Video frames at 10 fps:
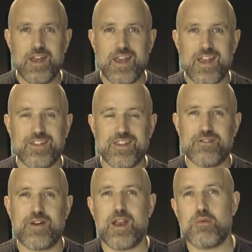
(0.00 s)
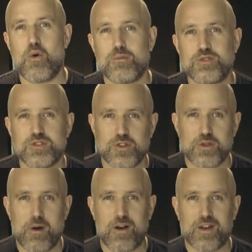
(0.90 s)
in the available options on
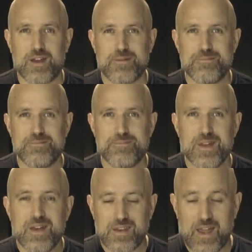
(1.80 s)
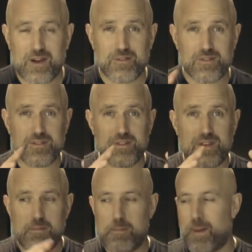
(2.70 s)
the market. Now,
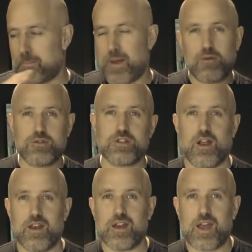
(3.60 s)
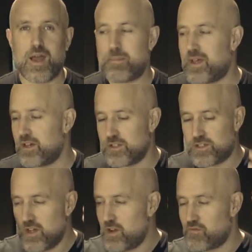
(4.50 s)
let me backpedal slightly, okay?
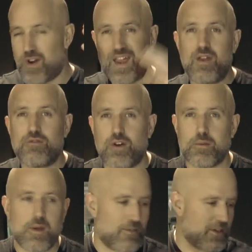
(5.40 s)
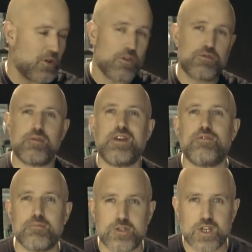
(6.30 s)
Because right here in front of me, I've actually got three
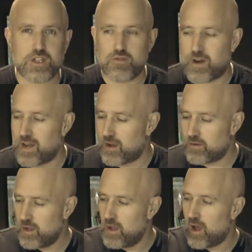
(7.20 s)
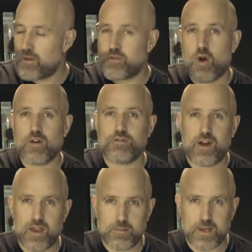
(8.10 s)
different machines right now. I've got a
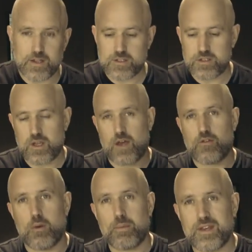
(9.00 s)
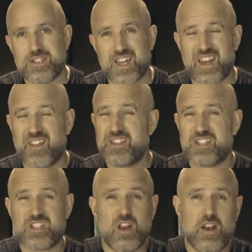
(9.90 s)
Vitamix, I've got a Blendtec. Now these
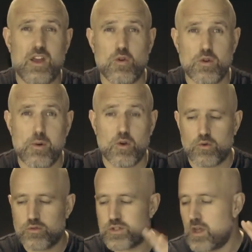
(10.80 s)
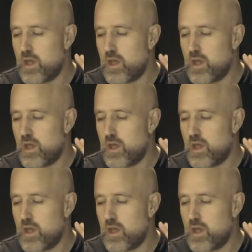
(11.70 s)
are slightly older models,